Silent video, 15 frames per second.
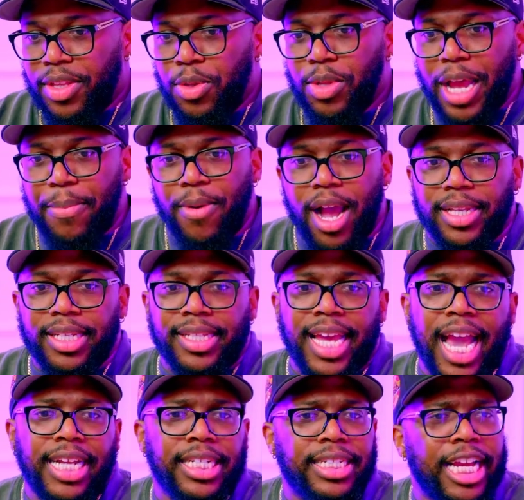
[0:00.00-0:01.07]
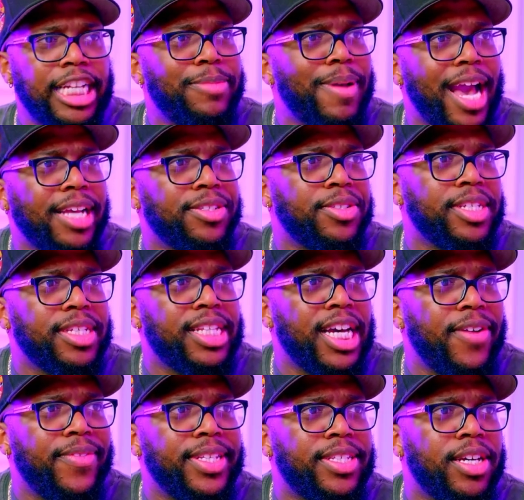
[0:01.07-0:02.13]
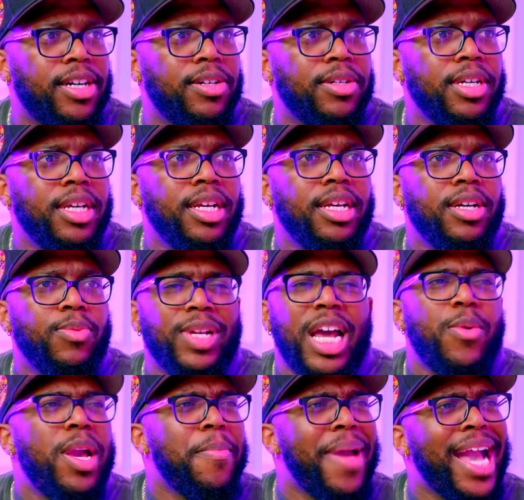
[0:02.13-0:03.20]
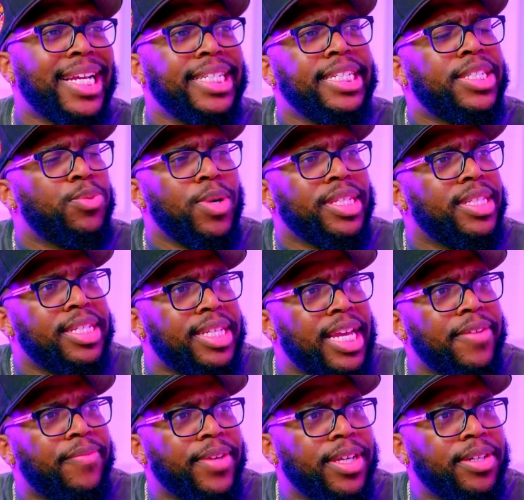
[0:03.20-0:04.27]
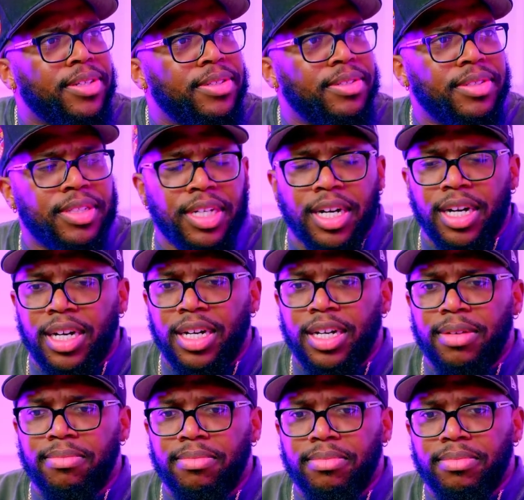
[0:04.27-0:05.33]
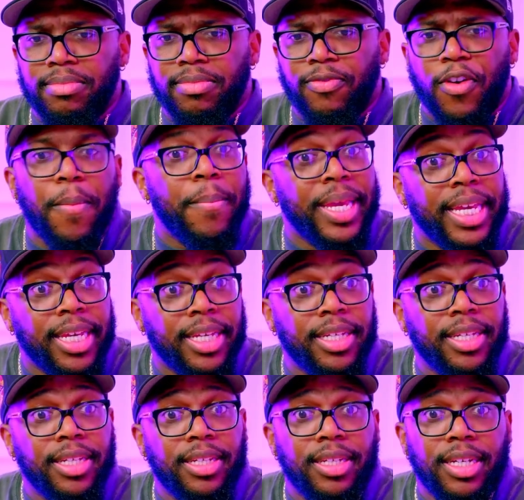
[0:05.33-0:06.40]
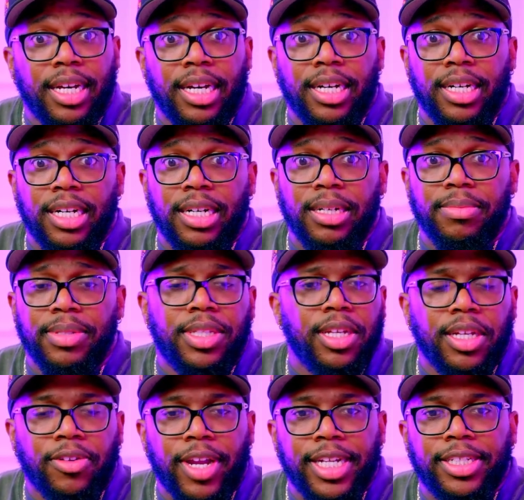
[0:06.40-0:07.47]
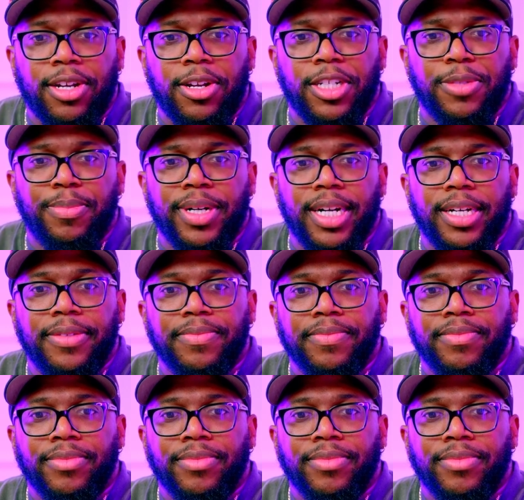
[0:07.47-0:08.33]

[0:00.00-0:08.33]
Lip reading: through that process, they actually changed pastors and stuff. And so when I went back, it just wasn't the same feel for me. Still a great church. But